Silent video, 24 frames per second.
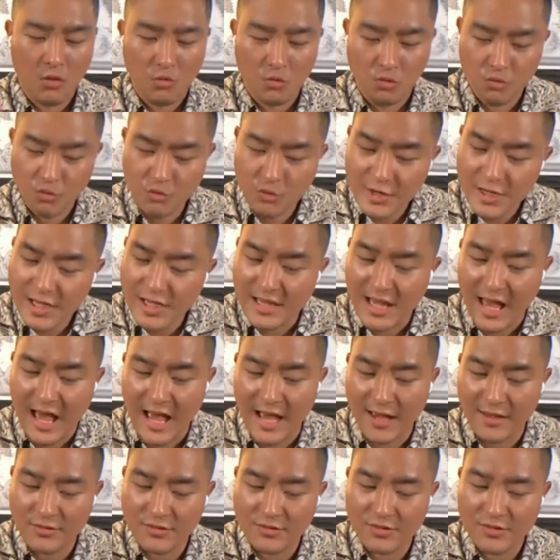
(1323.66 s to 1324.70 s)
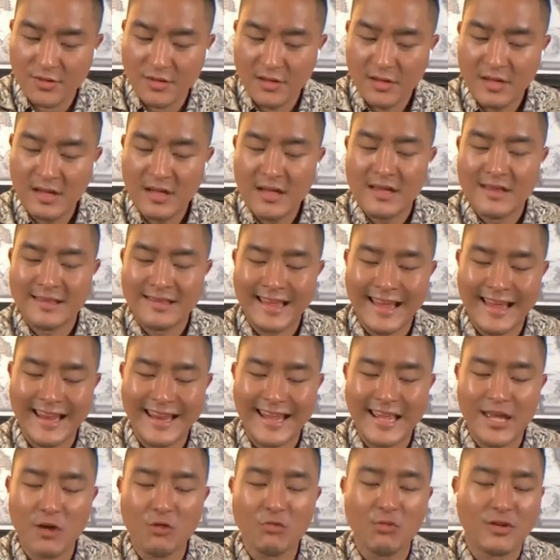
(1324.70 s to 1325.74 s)
realized that
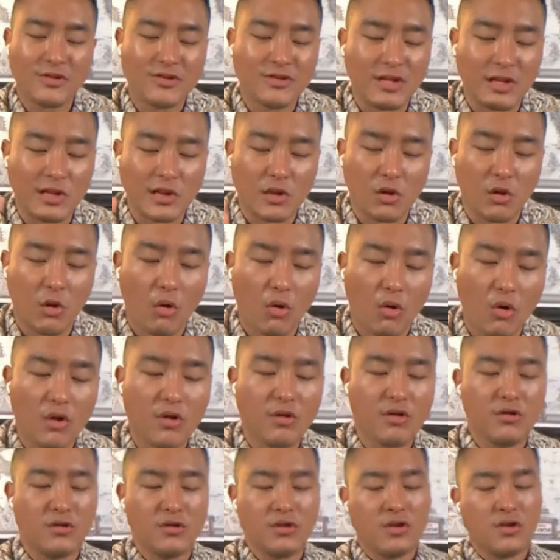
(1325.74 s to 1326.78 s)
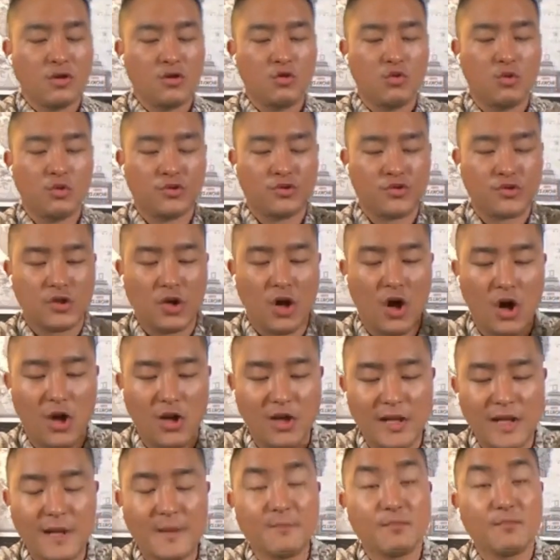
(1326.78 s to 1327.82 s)
it was the Lord who was
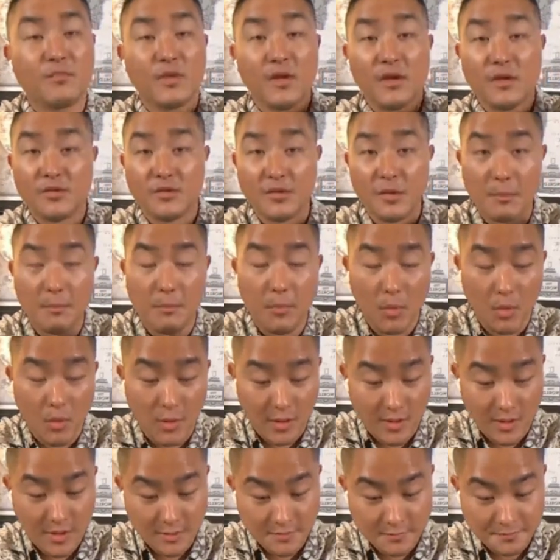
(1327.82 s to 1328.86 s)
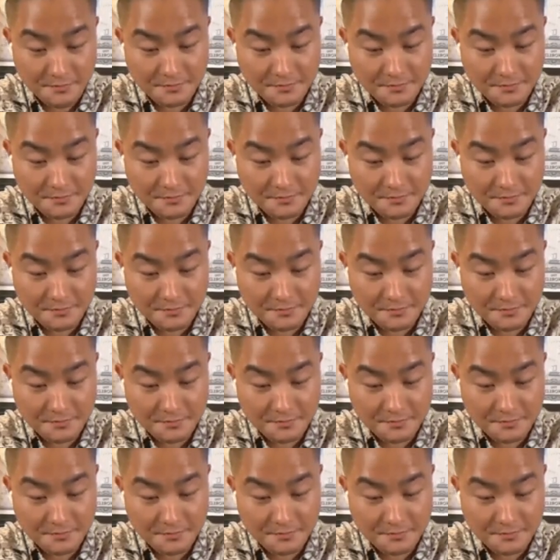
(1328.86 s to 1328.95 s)
calling the boy.